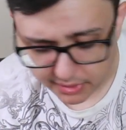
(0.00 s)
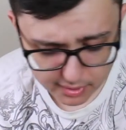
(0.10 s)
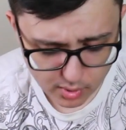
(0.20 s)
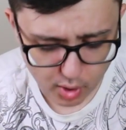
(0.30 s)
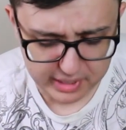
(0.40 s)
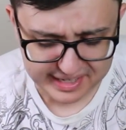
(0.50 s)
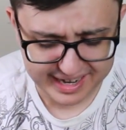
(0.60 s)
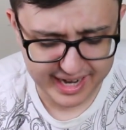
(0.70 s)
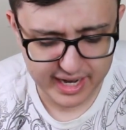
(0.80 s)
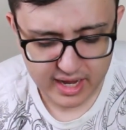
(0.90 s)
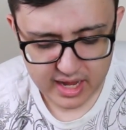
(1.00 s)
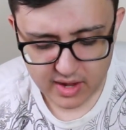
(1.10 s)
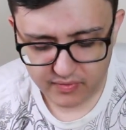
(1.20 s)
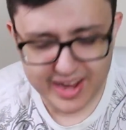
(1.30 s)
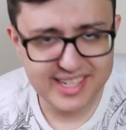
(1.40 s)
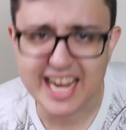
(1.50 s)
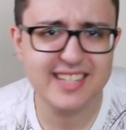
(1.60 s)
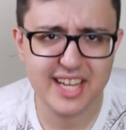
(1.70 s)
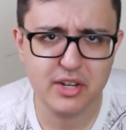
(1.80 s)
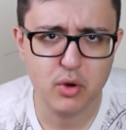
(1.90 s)
They're okay. They
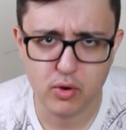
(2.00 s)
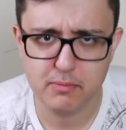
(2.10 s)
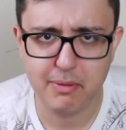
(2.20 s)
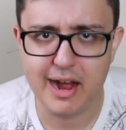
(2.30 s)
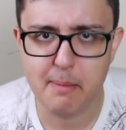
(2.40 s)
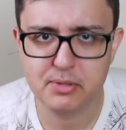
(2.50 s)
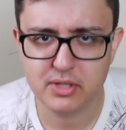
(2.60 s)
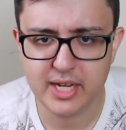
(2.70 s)
taste like corn pops.